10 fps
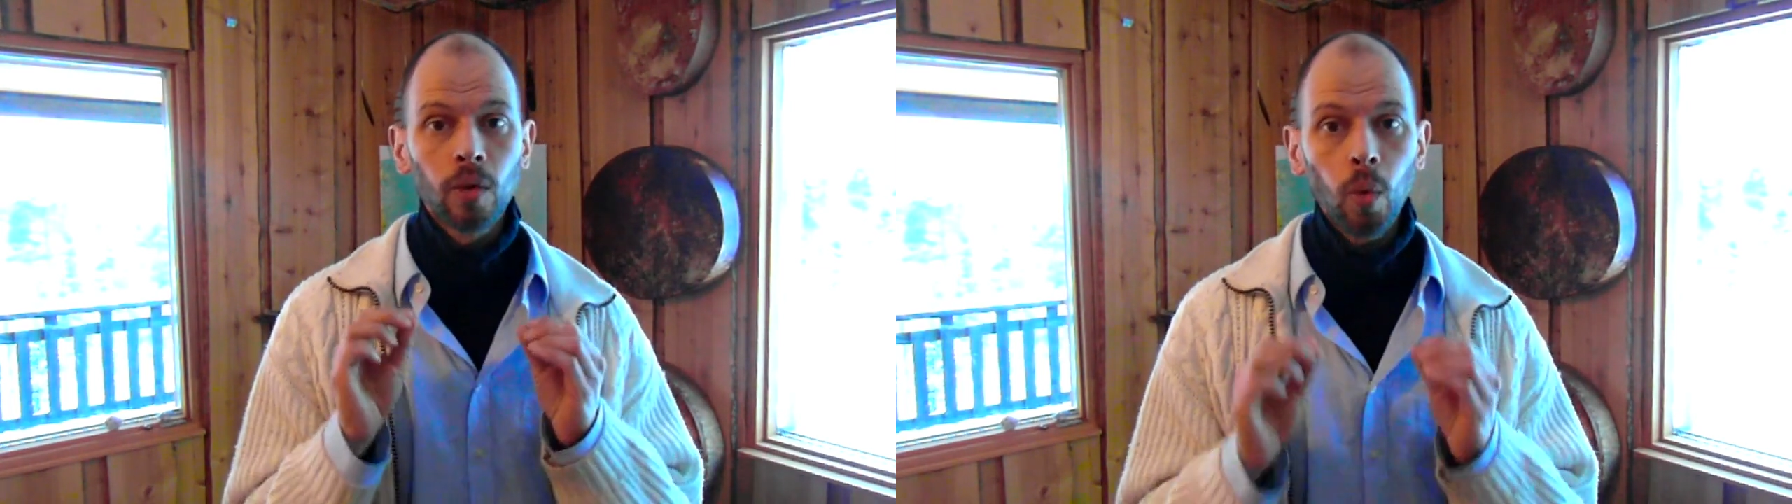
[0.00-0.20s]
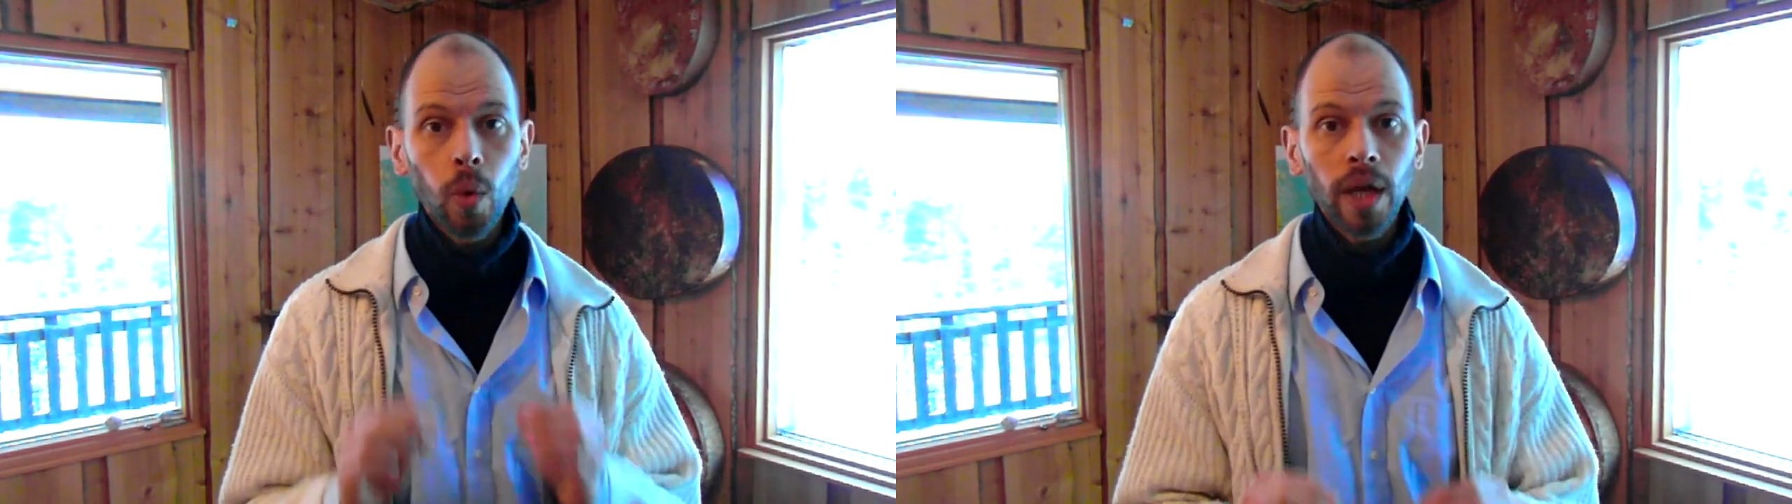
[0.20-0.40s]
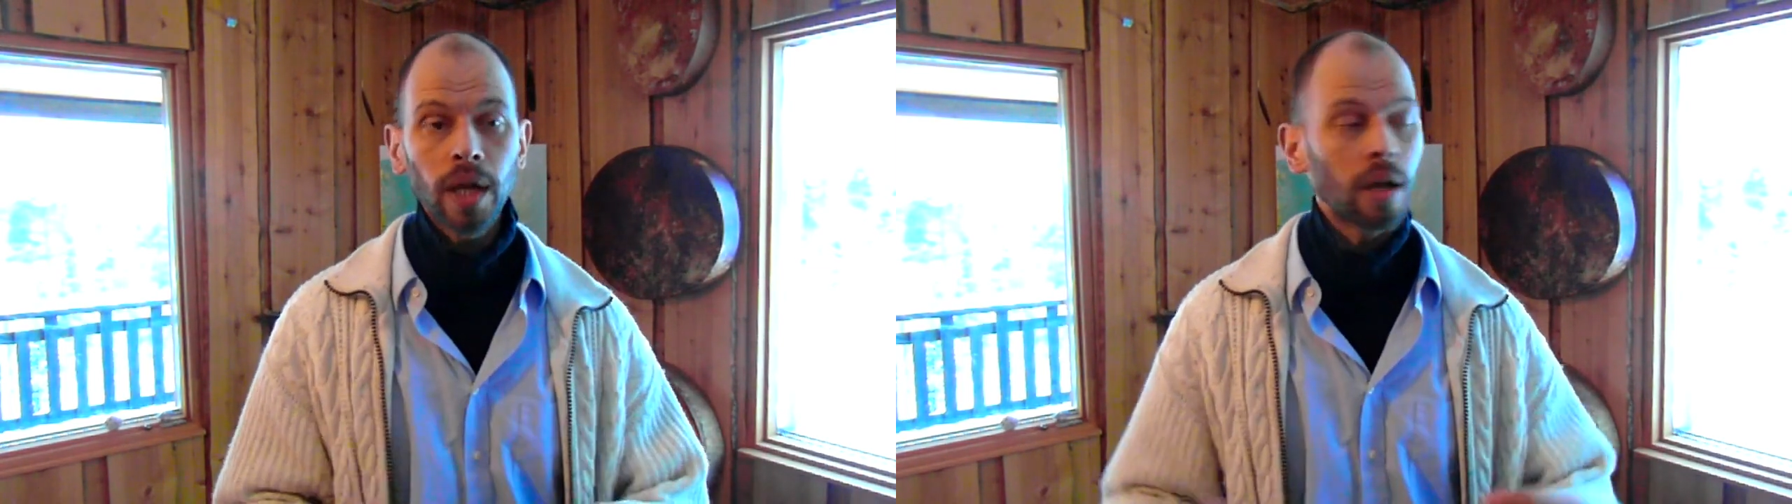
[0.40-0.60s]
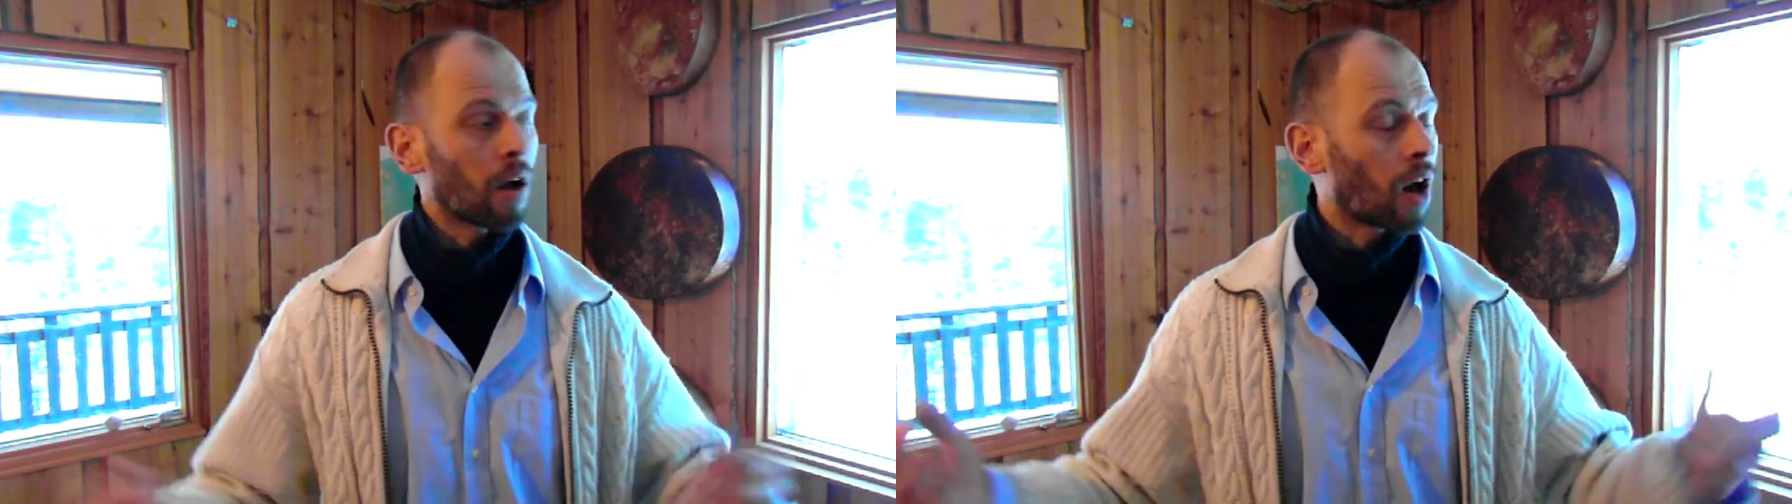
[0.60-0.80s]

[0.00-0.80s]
We